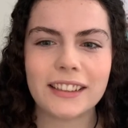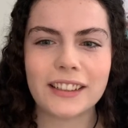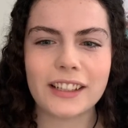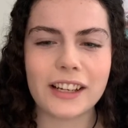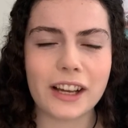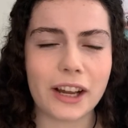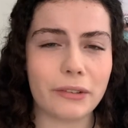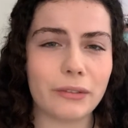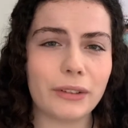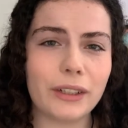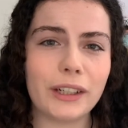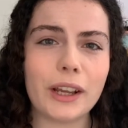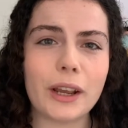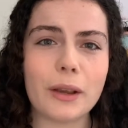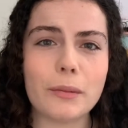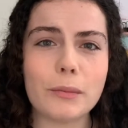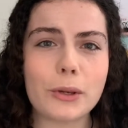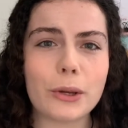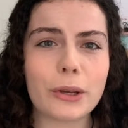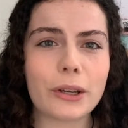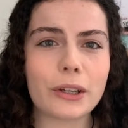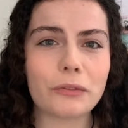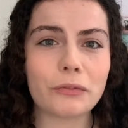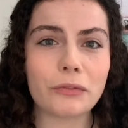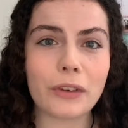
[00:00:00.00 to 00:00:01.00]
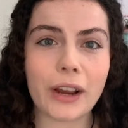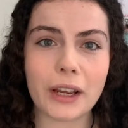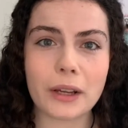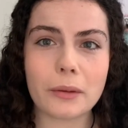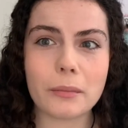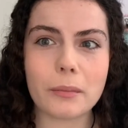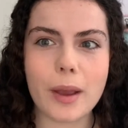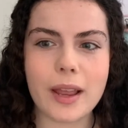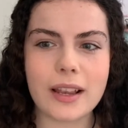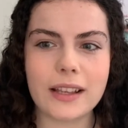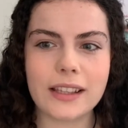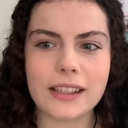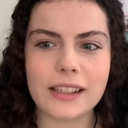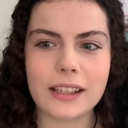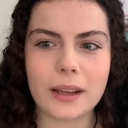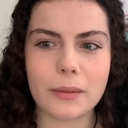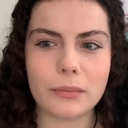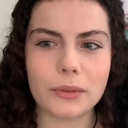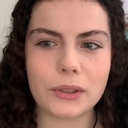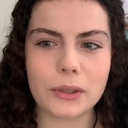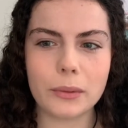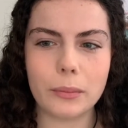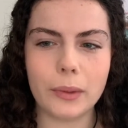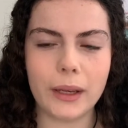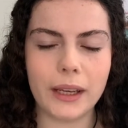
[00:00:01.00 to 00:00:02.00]
I really hope you can recommend some
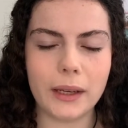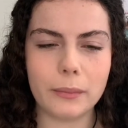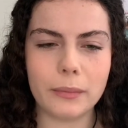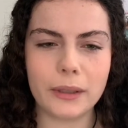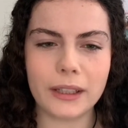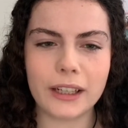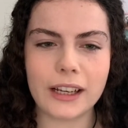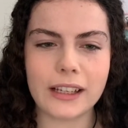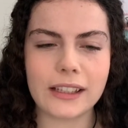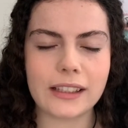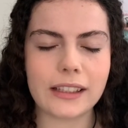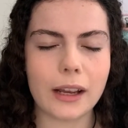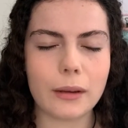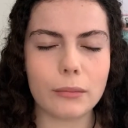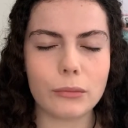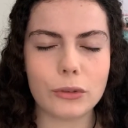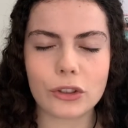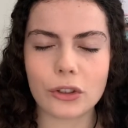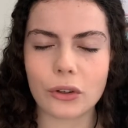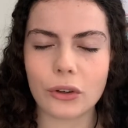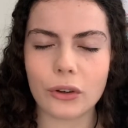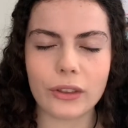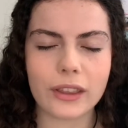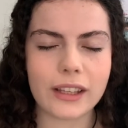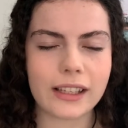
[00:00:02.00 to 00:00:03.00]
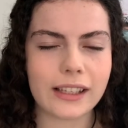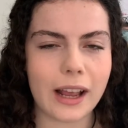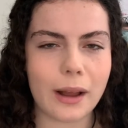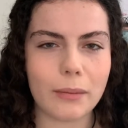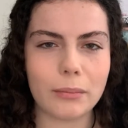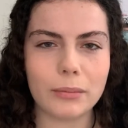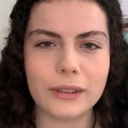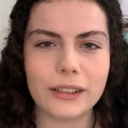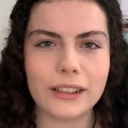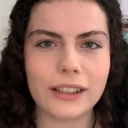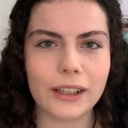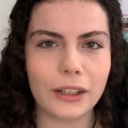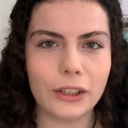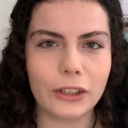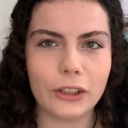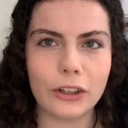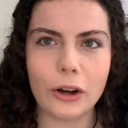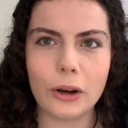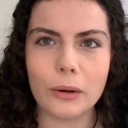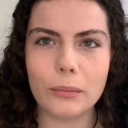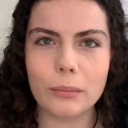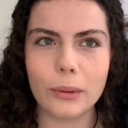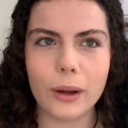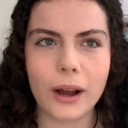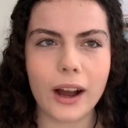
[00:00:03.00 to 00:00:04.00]
to me because I'm sure this happens a
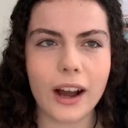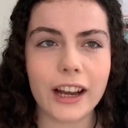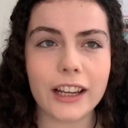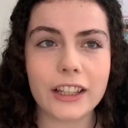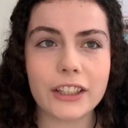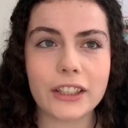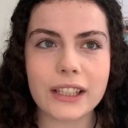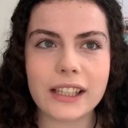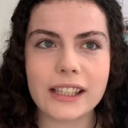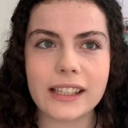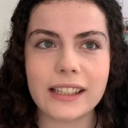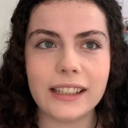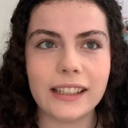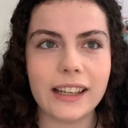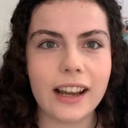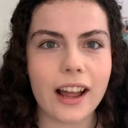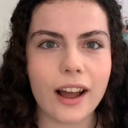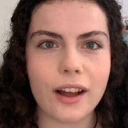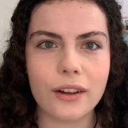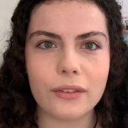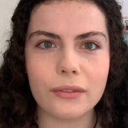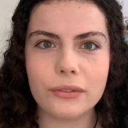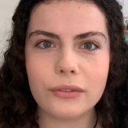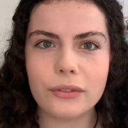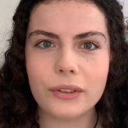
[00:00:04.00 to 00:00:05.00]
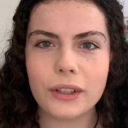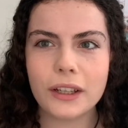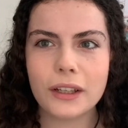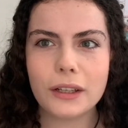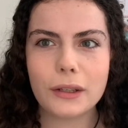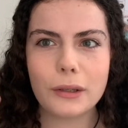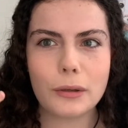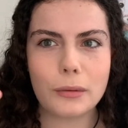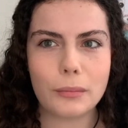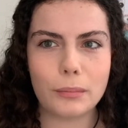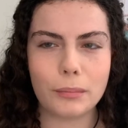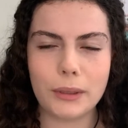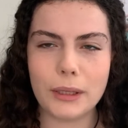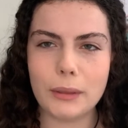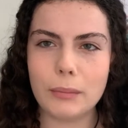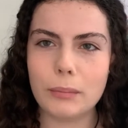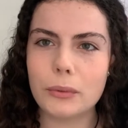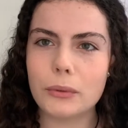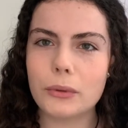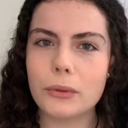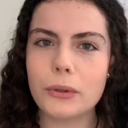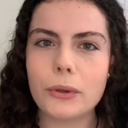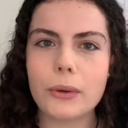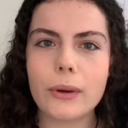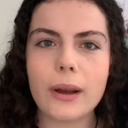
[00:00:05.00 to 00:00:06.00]
lot, but I just love
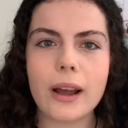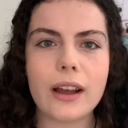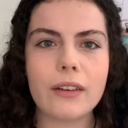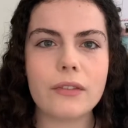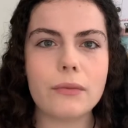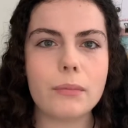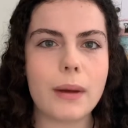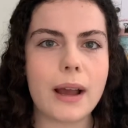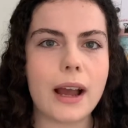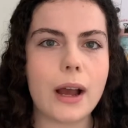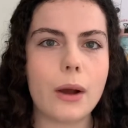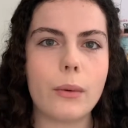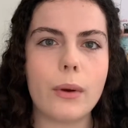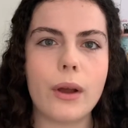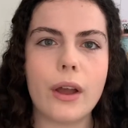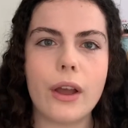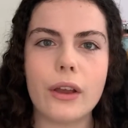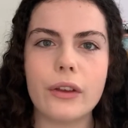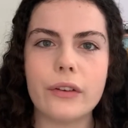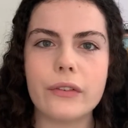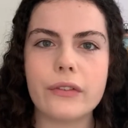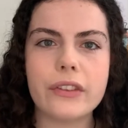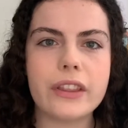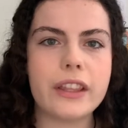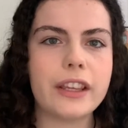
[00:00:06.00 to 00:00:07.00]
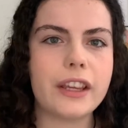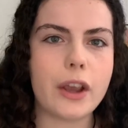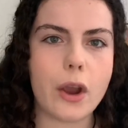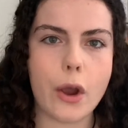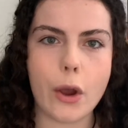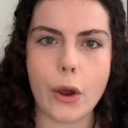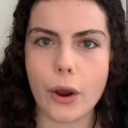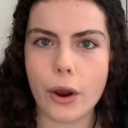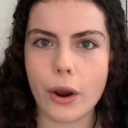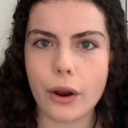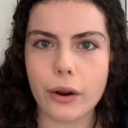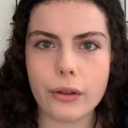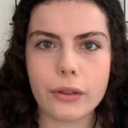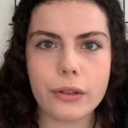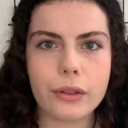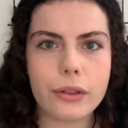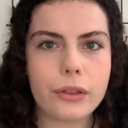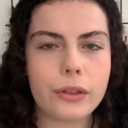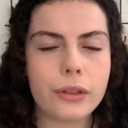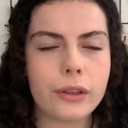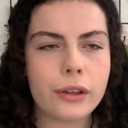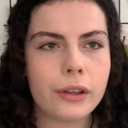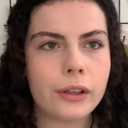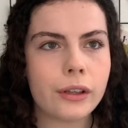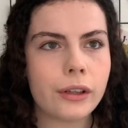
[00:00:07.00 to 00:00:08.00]
people who have power over the
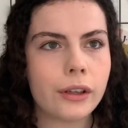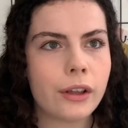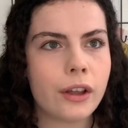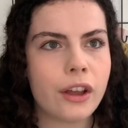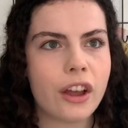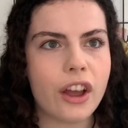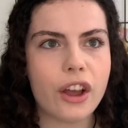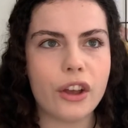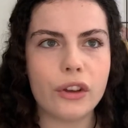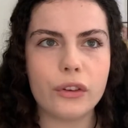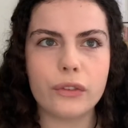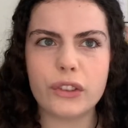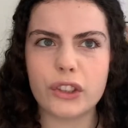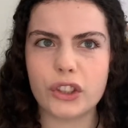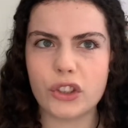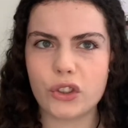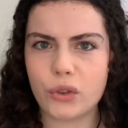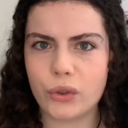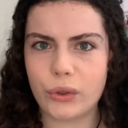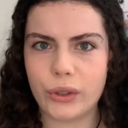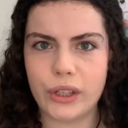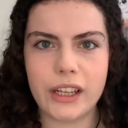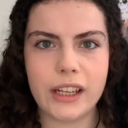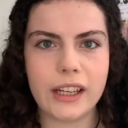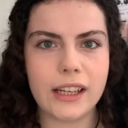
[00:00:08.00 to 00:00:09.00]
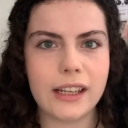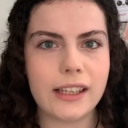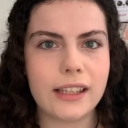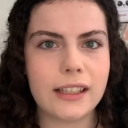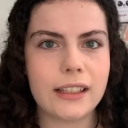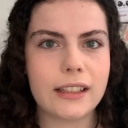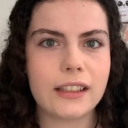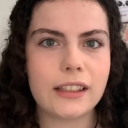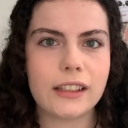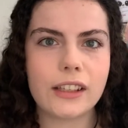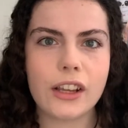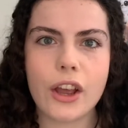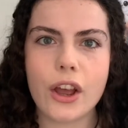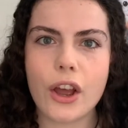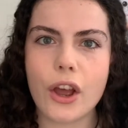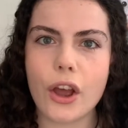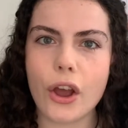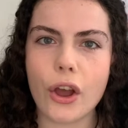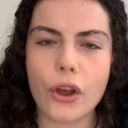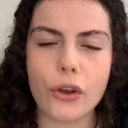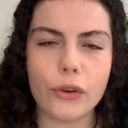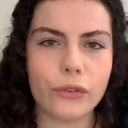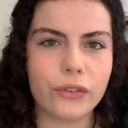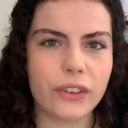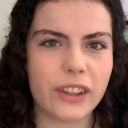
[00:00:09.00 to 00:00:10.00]
earth, over trees,
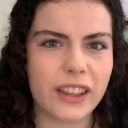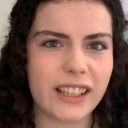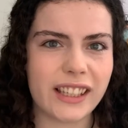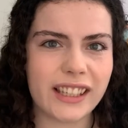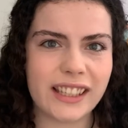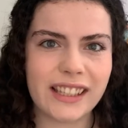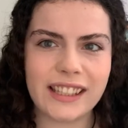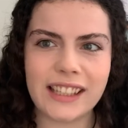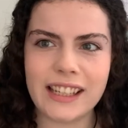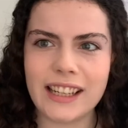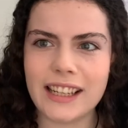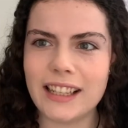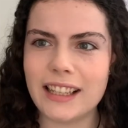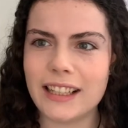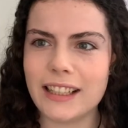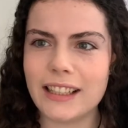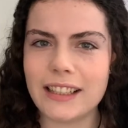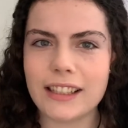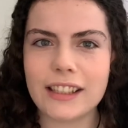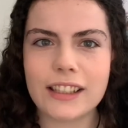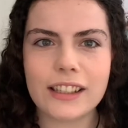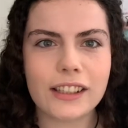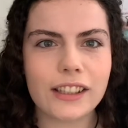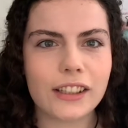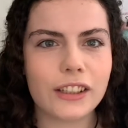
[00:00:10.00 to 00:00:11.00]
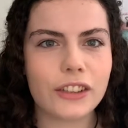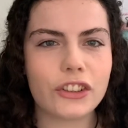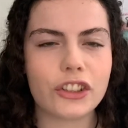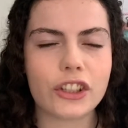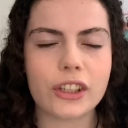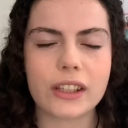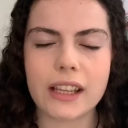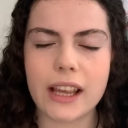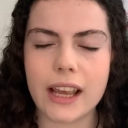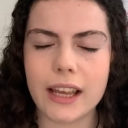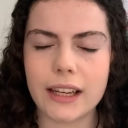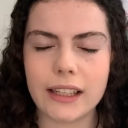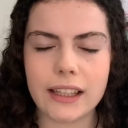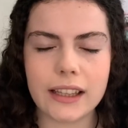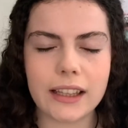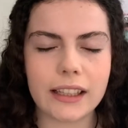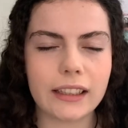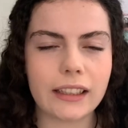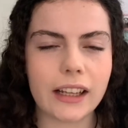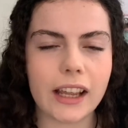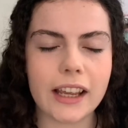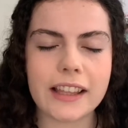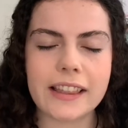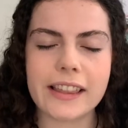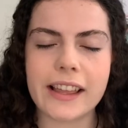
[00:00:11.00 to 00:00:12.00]
over the seas, just anything
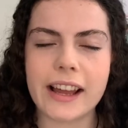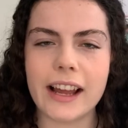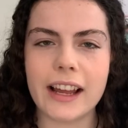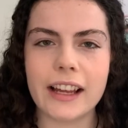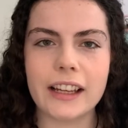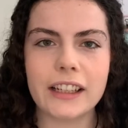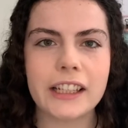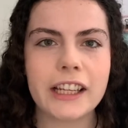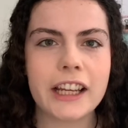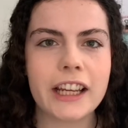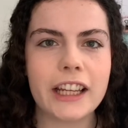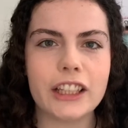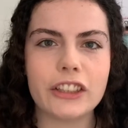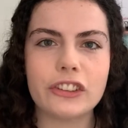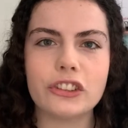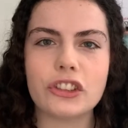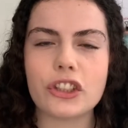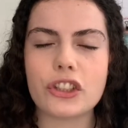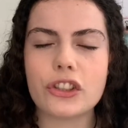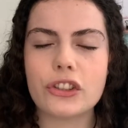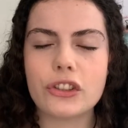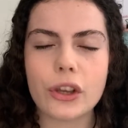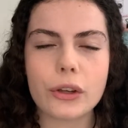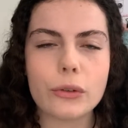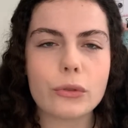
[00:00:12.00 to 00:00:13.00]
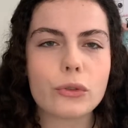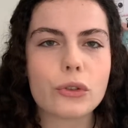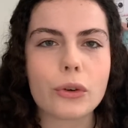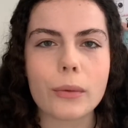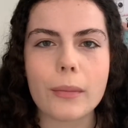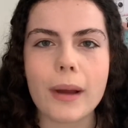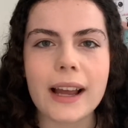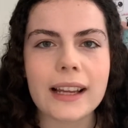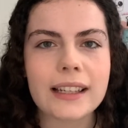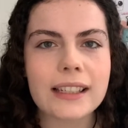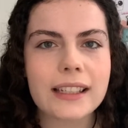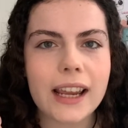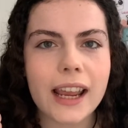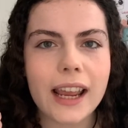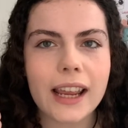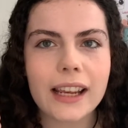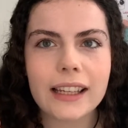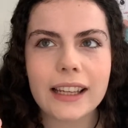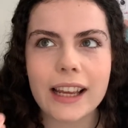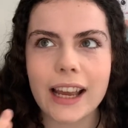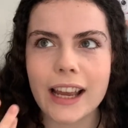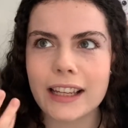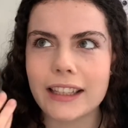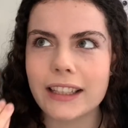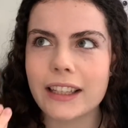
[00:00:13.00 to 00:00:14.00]
like that. It's just so dramatic
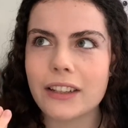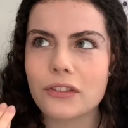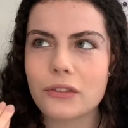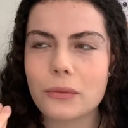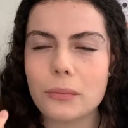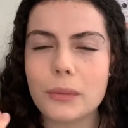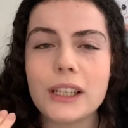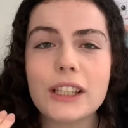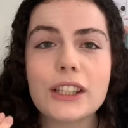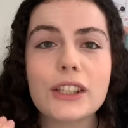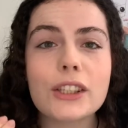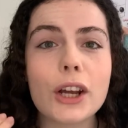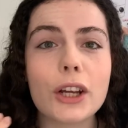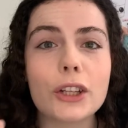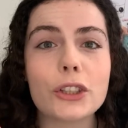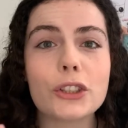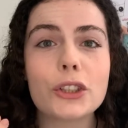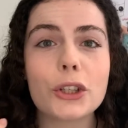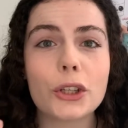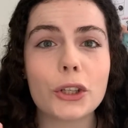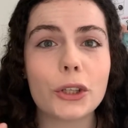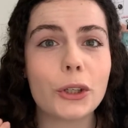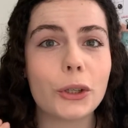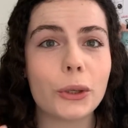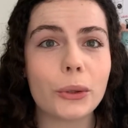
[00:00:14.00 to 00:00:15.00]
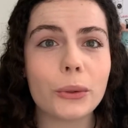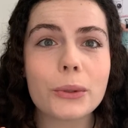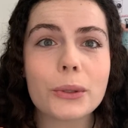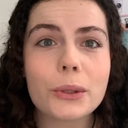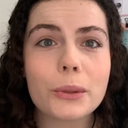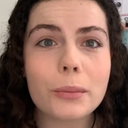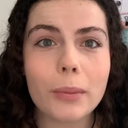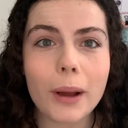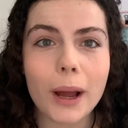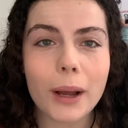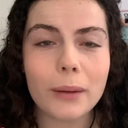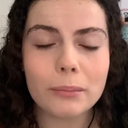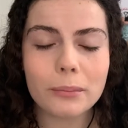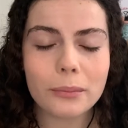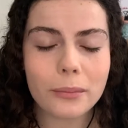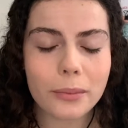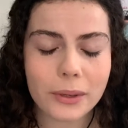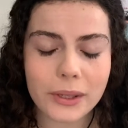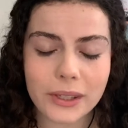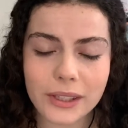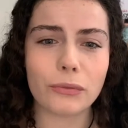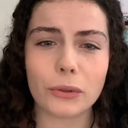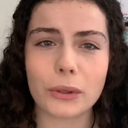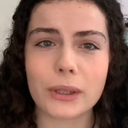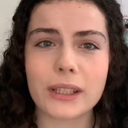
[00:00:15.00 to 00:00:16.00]
and gives me such
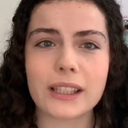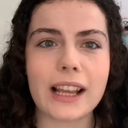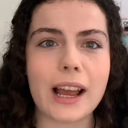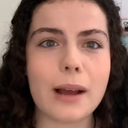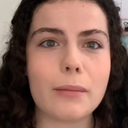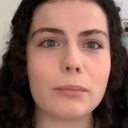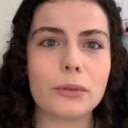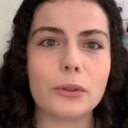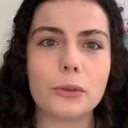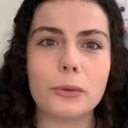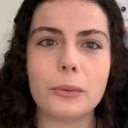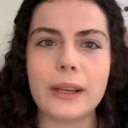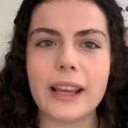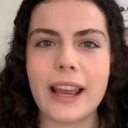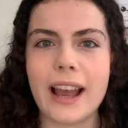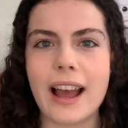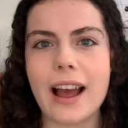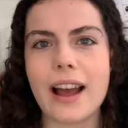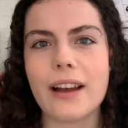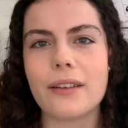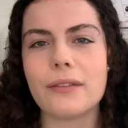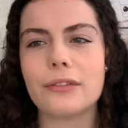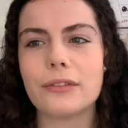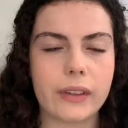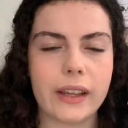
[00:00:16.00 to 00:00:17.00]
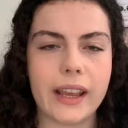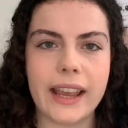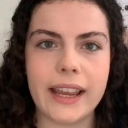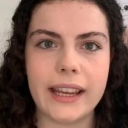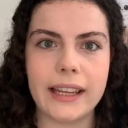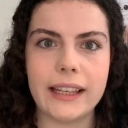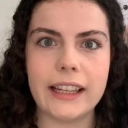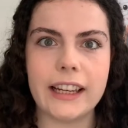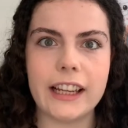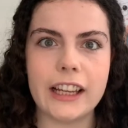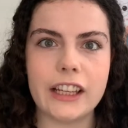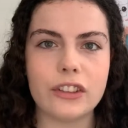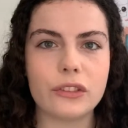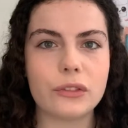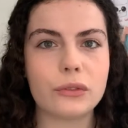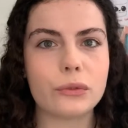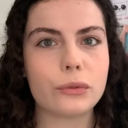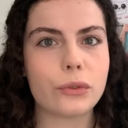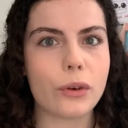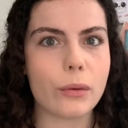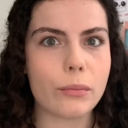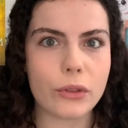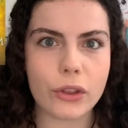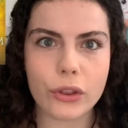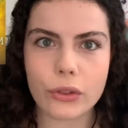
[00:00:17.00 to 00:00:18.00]
goosebumps. For example, we have Aelin
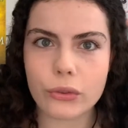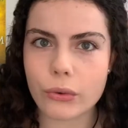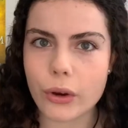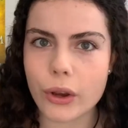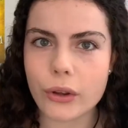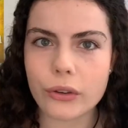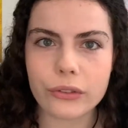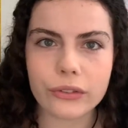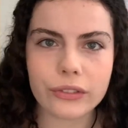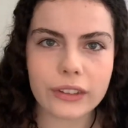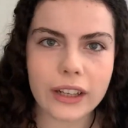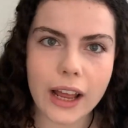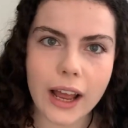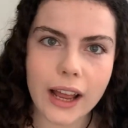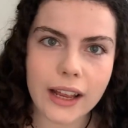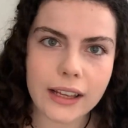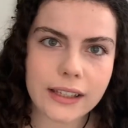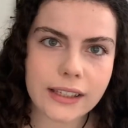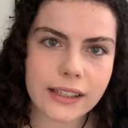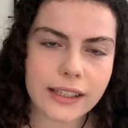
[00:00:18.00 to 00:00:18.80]
from the Throne of Glass